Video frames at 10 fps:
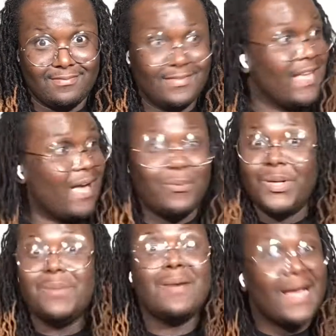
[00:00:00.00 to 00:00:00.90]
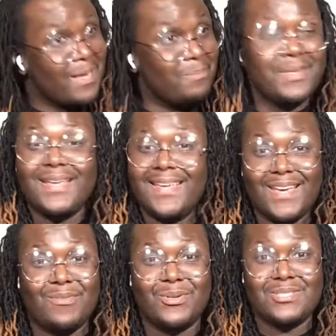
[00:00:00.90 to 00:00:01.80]
I wouldn't mind being
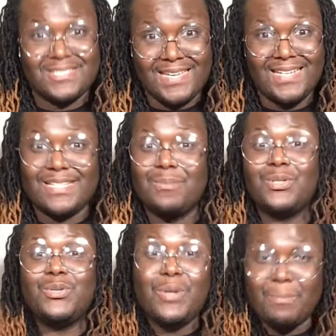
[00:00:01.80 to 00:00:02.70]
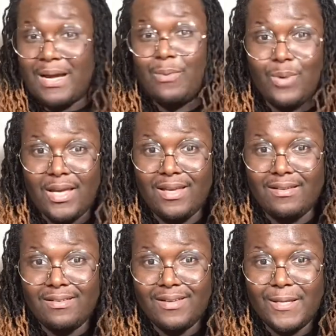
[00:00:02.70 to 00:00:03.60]
Kev on stage. I'm going to do it my way,
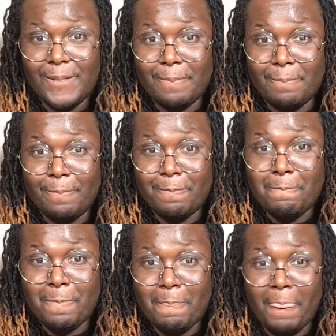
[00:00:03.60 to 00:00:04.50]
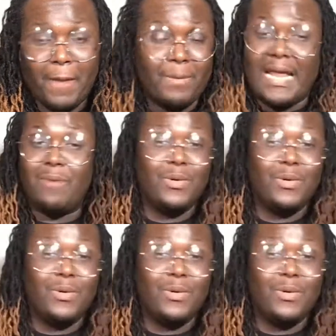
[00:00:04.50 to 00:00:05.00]
but I wouldn't